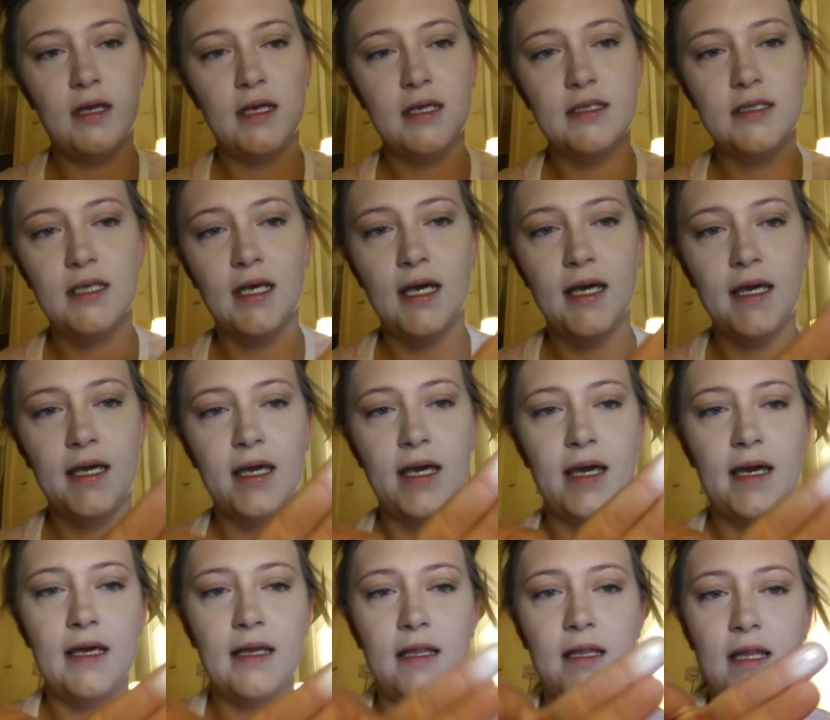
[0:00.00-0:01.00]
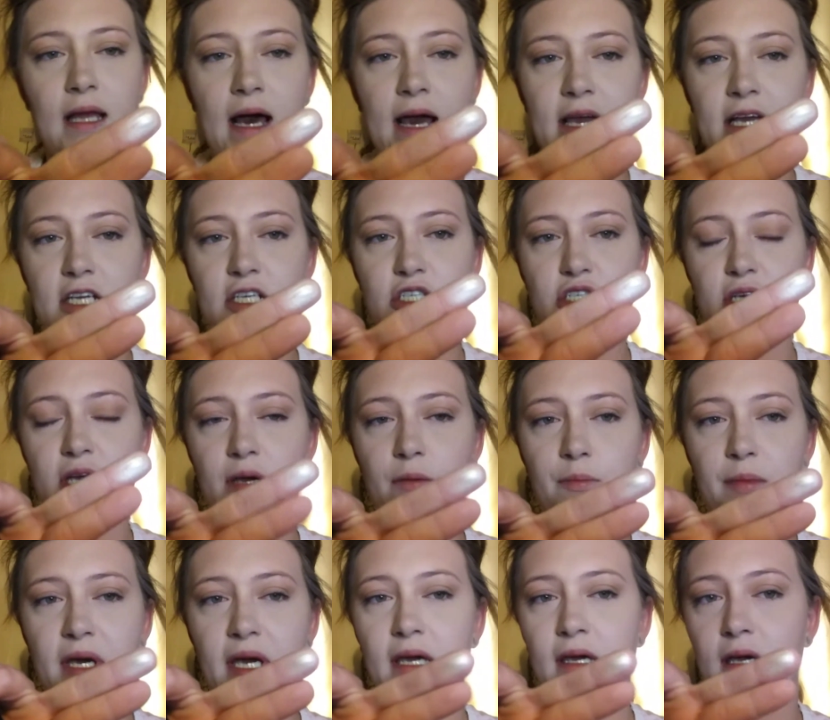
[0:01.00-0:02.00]
It's like a light
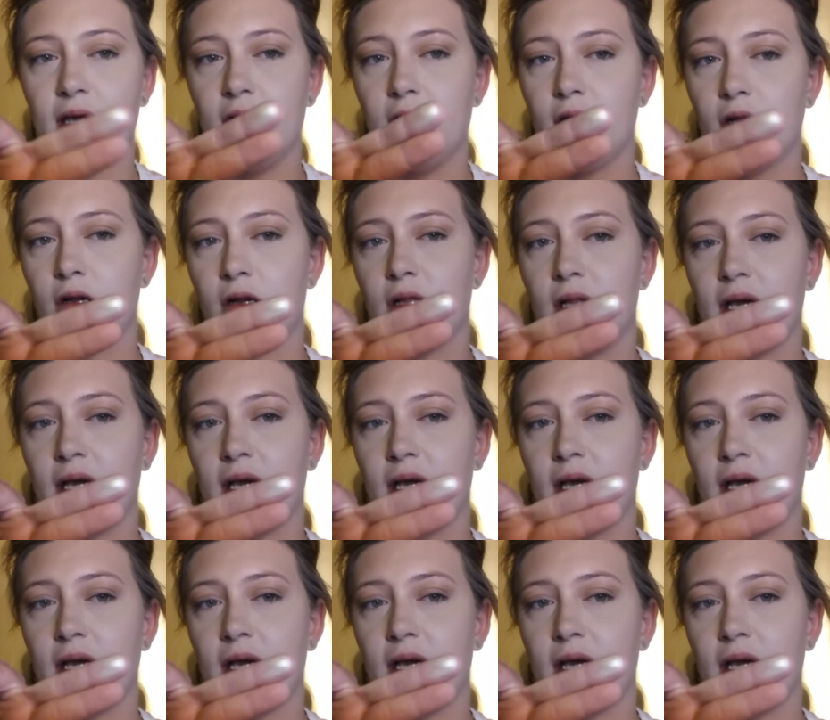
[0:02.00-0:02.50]
champagne color,